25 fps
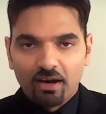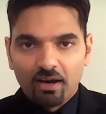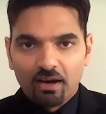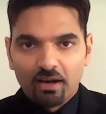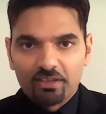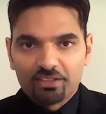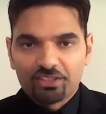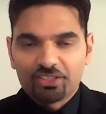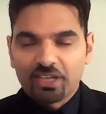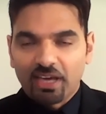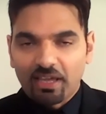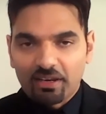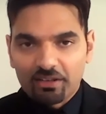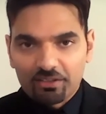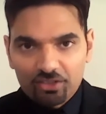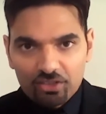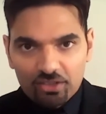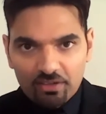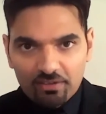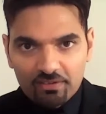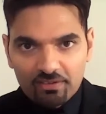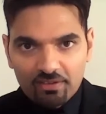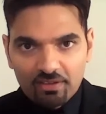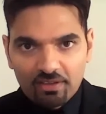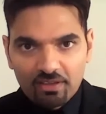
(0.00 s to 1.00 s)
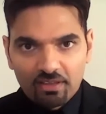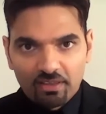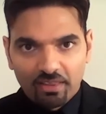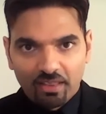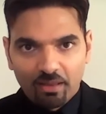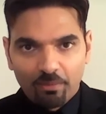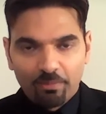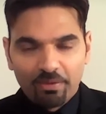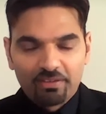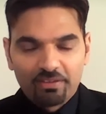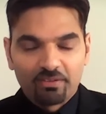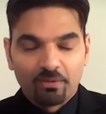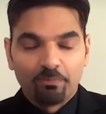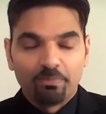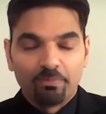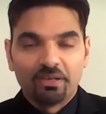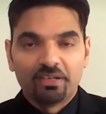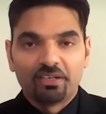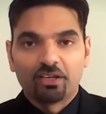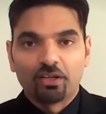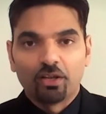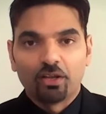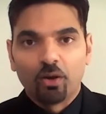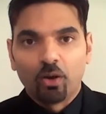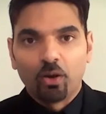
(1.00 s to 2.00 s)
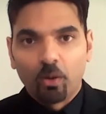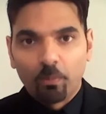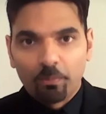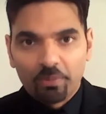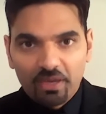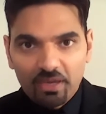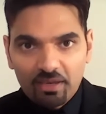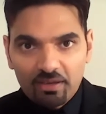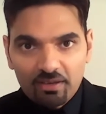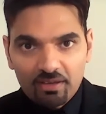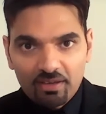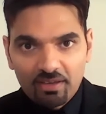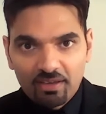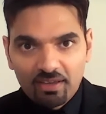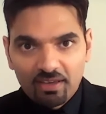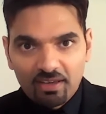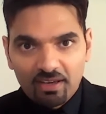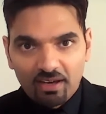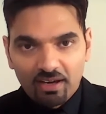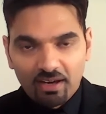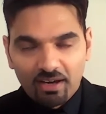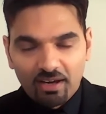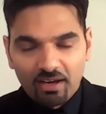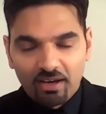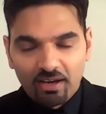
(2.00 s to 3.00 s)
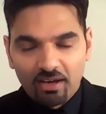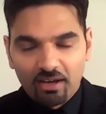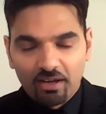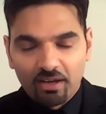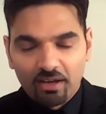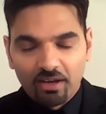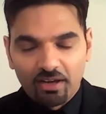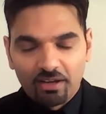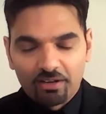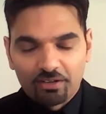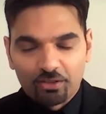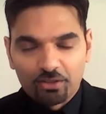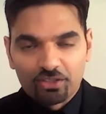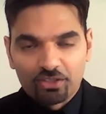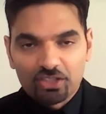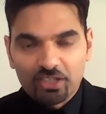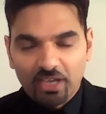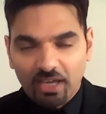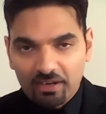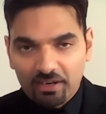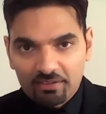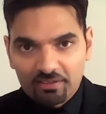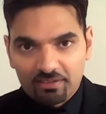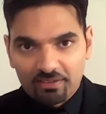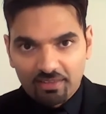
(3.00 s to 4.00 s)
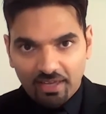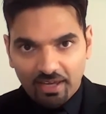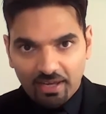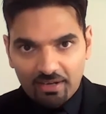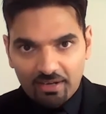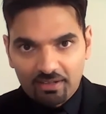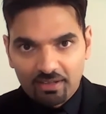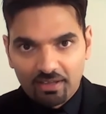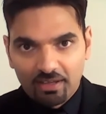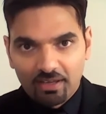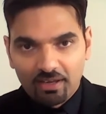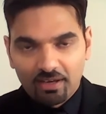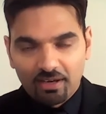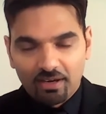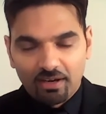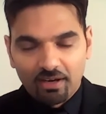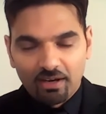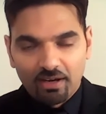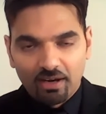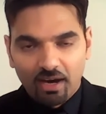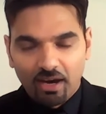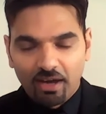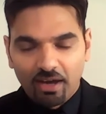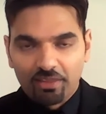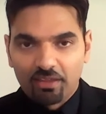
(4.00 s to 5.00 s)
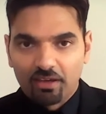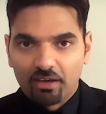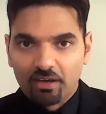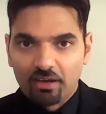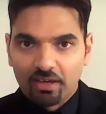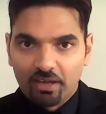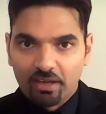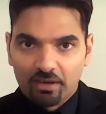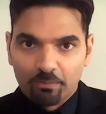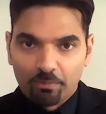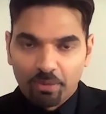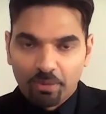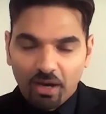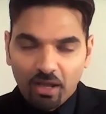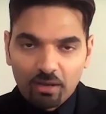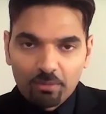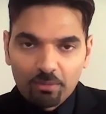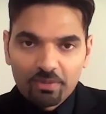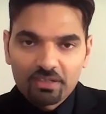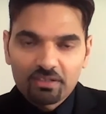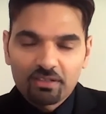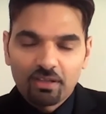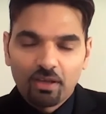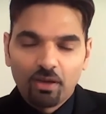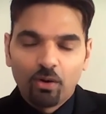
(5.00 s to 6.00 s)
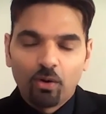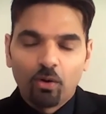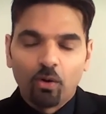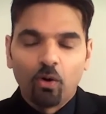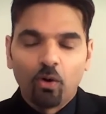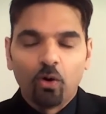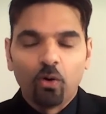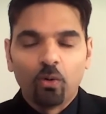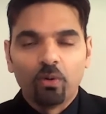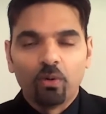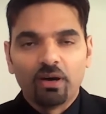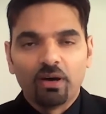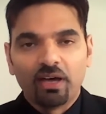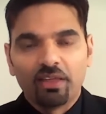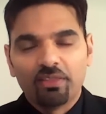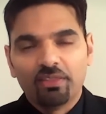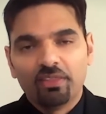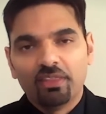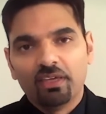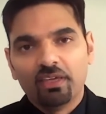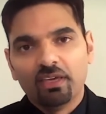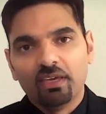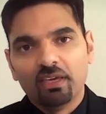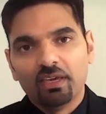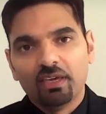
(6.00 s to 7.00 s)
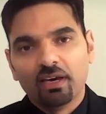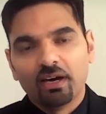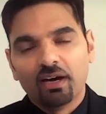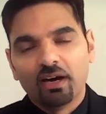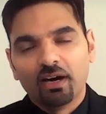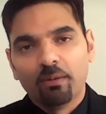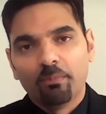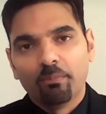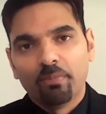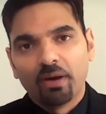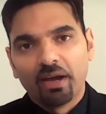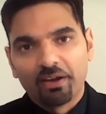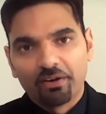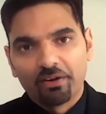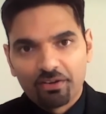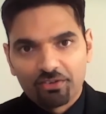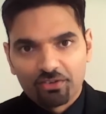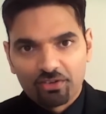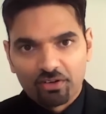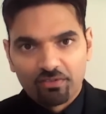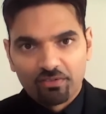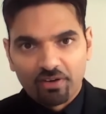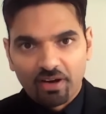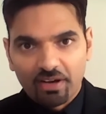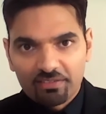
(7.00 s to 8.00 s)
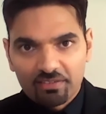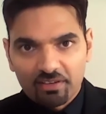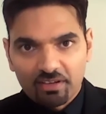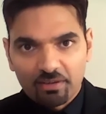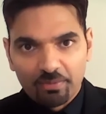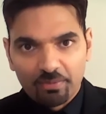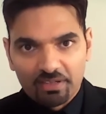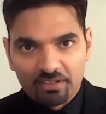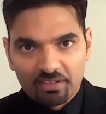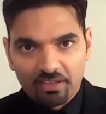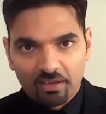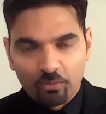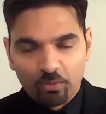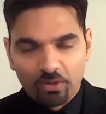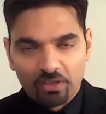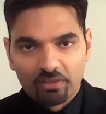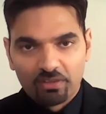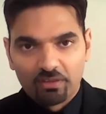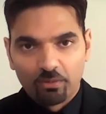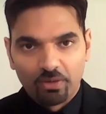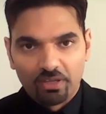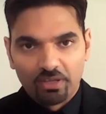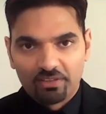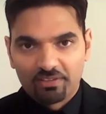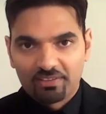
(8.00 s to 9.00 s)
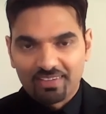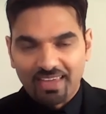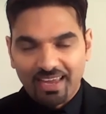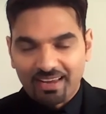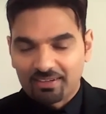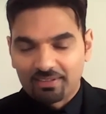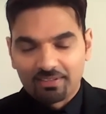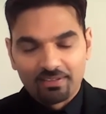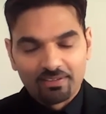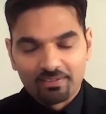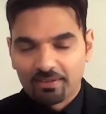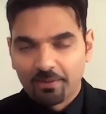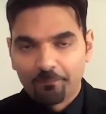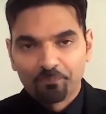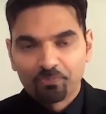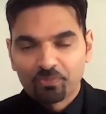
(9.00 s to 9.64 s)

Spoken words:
challenges, there'll be some political lobbying to challenge that, either in Parliament or at the Migration Advisory Committee with sectors